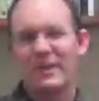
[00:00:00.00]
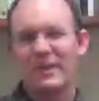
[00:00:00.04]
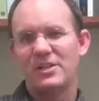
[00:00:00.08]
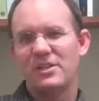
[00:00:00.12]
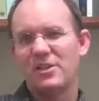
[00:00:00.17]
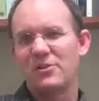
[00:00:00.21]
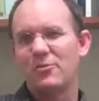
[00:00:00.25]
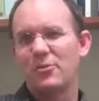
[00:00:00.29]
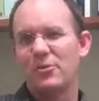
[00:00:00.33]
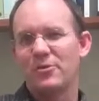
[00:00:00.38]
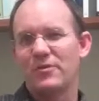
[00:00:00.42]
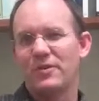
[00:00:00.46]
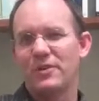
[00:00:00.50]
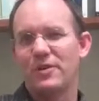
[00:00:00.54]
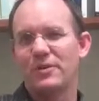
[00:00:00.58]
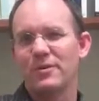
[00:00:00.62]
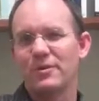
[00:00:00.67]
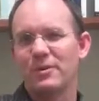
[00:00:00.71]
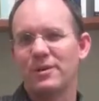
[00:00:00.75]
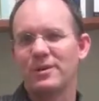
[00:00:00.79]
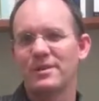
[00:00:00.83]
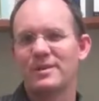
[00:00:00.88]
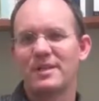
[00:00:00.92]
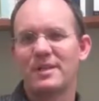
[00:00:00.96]
My general
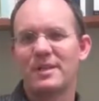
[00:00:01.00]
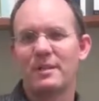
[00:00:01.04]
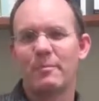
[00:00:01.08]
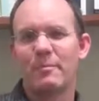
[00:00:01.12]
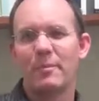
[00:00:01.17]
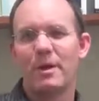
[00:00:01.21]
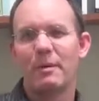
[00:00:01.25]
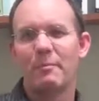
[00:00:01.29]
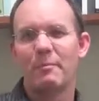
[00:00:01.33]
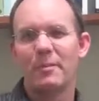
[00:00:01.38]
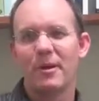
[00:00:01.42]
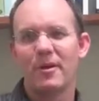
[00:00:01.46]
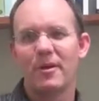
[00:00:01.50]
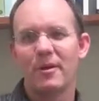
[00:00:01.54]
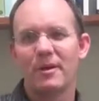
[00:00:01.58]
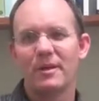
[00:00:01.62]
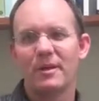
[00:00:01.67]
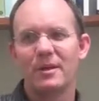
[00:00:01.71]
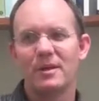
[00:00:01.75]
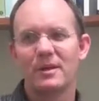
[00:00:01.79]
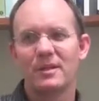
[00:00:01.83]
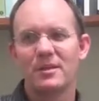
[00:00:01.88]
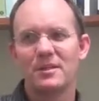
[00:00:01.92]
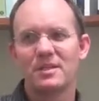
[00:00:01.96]
view is that
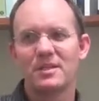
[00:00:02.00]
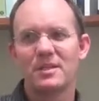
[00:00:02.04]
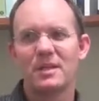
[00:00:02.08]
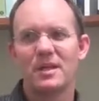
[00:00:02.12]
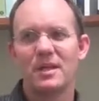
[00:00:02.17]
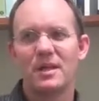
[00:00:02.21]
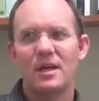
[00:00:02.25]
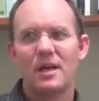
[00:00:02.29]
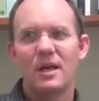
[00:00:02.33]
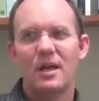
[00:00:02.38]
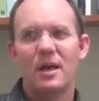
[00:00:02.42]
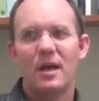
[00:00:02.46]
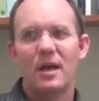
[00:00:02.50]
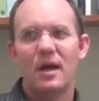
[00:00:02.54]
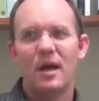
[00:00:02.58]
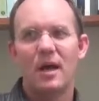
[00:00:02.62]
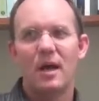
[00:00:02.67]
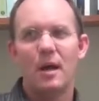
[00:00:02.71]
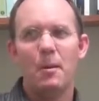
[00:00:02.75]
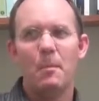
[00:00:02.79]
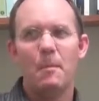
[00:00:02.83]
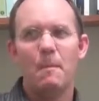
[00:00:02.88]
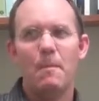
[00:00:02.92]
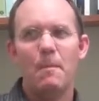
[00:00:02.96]
Americans
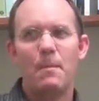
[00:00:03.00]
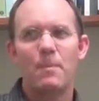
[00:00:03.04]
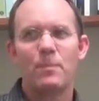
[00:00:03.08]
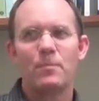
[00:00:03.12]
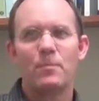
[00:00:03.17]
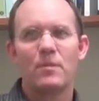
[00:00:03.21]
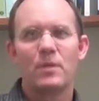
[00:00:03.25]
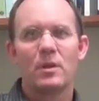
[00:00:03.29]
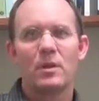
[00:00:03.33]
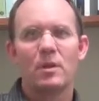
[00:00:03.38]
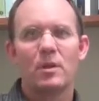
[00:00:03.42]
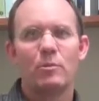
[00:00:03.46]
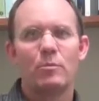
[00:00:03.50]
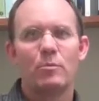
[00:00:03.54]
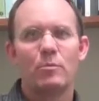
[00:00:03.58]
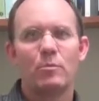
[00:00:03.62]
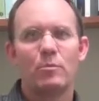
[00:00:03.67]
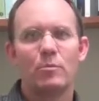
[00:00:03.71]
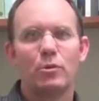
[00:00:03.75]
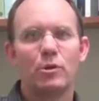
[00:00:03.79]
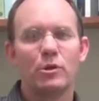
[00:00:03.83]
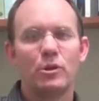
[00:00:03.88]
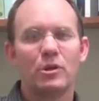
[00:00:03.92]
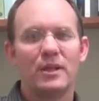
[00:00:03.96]
um,
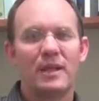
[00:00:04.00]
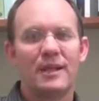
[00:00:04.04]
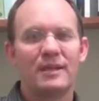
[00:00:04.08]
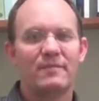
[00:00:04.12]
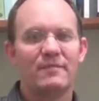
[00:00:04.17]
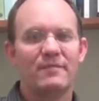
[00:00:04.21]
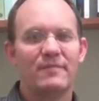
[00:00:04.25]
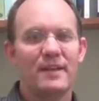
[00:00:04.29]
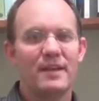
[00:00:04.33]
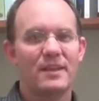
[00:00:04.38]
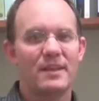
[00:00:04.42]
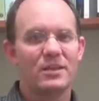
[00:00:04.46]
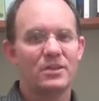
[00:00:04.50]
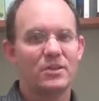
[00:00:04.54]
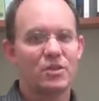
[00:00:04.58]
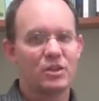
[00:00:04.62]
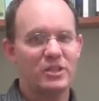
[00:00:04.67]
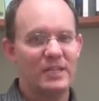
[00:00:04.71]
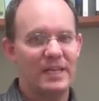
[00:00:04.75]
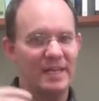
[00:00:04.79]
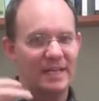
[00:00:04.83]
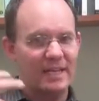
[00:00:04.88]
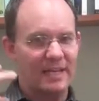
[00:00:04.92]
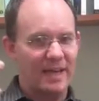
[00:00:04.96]
put a lot of faith in
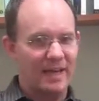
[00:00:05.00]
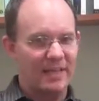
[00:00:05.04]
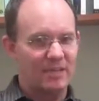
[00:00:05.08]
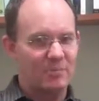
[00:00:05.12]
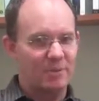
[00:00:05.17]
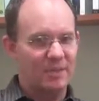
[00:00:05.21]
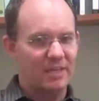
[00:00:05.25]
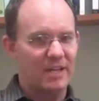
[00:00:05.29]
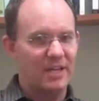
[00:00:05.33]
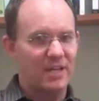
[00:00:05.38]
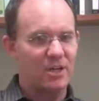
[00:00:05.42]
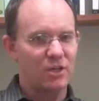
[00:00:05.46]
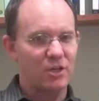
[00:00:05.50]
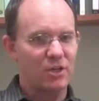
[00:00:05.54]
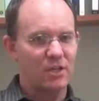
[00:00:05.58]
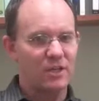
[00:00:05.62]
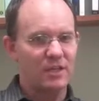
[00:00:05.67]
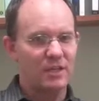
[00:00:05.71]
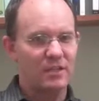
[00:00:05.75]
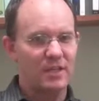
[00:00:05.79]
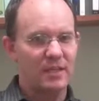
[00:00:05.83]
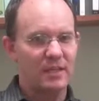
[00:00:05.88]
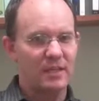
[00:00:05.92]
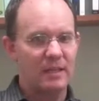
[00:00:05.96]
genetic
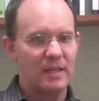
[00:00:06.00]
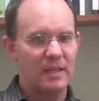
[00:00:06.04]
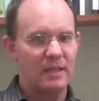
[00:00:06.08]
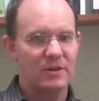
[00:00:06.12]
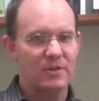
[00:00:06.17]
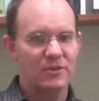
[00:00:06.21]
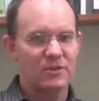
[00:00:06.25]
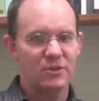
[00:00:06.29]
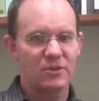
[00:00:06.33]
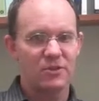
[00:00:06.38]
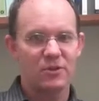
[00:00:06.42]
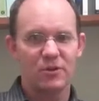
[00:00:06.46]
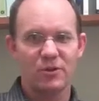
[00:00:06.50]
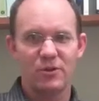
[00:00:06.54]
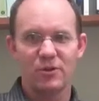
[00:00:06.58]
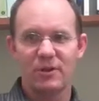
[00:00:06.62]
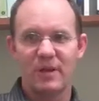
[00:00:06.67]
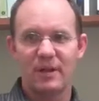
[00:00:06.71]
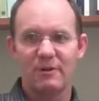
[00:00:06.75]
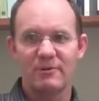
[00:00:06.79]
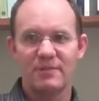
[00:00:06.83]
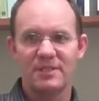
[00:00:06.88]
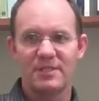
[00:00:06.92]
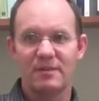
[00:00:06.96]
explanations, and, and there's a certain,
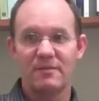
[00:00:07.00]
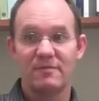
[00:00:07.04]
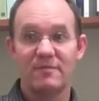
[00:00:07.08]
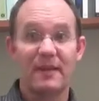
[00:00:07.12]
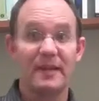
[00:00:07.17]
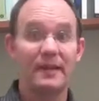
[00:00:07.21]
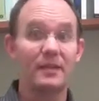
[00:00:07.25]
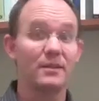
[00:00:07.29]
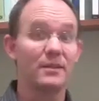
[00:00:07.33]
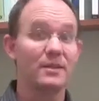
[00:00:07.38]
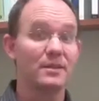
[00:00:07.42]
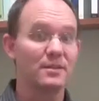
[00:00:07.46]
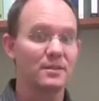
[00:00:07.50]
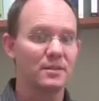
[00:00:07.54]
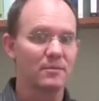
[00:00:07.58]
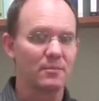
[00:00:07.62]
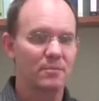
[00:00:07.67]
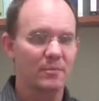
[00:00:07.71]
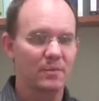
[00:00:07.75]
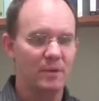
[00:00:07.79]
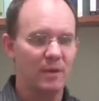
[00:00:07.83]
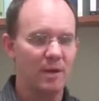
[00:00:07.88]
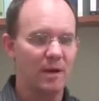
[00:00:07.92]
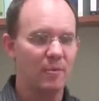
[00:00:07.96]
I would say, fatalism
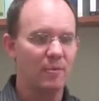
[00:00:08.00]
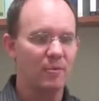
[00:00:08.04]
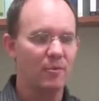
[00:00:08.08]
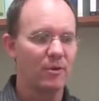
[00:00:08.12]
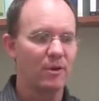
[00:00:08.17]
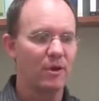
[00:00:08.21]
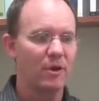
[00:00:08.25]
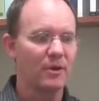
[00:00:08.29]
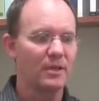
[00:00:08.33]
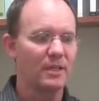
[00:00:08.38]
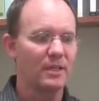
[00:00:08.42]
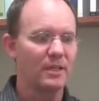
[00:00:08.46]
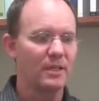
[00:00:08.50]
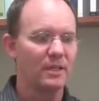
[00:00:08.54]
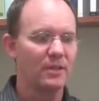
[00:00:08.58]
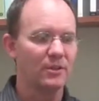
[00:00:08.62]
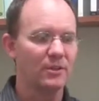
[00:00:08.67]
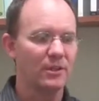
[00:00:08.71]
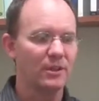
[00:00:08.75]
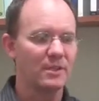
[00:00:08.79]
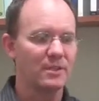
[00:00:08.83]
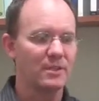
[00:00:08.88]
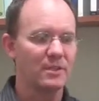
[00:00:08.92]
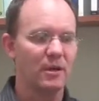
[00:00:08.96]
um, regarding
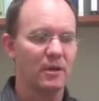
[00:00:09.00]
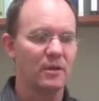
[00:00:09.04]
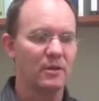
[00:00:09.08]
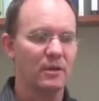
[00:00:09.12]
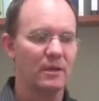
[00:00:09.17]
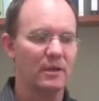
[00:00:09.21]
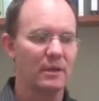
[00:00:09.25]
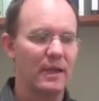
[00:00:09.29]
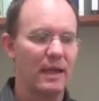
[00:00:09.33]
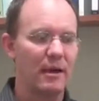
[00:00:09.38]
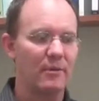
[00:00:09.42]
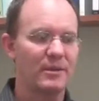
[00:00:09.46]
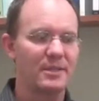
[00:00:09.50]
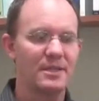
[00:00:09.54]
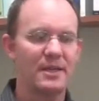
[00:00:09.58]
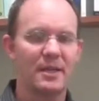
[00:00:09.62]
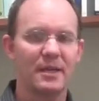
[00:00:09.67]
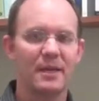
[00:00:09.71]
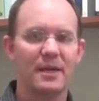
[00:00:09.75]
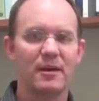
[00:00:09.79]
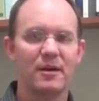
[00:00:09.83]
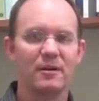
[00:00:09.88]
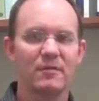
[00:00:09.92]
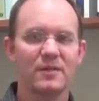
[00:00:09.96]
illness and, our, and, how we
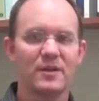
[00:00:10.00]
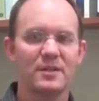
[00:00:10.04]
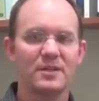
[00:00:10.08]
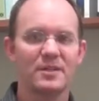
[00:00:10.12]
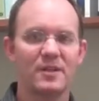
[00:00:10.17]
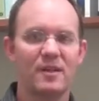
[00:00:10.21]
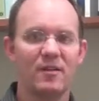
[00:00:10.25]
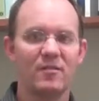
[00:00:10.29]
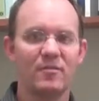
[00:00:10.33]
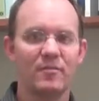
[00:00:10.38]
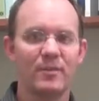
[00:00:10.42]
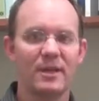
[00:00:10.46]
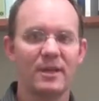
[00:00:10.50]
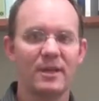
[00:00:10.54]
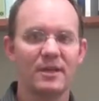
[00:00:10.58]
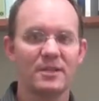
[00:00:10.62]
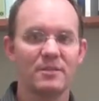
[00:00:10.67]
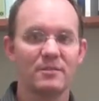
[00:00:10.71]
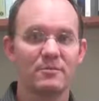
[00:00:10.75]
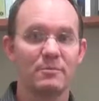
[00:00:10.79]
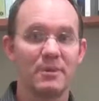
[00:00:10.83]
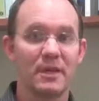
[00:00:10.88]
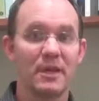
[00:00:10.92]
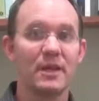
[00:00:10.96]
take care of ourselves
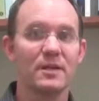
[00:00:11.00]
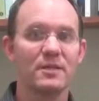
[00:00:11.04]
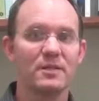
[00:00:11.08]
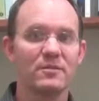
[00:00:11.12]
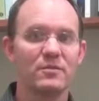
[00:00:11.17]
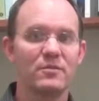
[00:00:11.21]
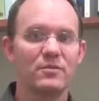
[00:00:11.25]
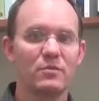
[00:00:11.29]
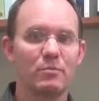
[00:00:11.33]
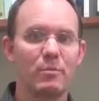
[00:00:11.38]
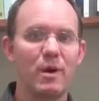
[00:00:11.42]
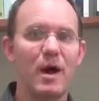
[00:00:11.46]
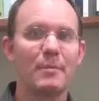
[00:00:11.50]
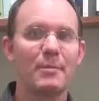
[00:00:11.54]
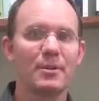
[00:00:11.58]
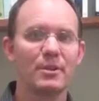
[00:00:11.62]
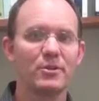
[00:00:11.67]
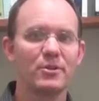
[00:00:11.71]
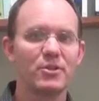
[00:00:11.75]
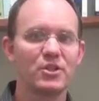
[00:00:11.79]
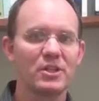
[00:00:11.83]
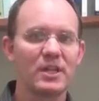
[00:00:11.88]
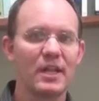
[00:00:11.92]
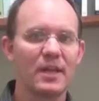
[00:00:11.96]
because of, because of
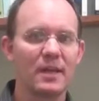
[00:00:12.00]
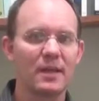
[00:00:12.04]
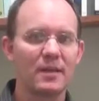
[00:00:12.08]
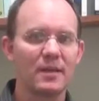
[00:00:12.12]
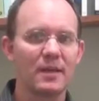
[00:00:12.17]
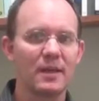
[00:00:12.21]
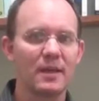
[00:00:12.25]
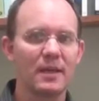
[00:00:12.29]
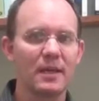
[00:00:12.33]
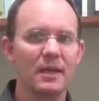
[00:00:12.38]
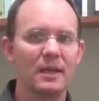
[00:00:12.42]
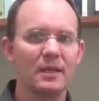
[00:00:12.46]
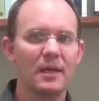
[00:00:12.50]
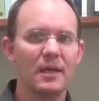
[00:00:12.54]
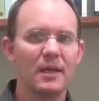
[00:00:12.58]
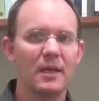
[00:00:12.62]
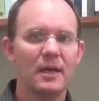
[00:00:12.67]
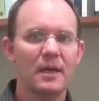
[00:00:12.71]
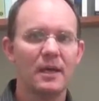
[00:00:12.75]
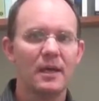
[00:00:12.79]
popular genetic thinking.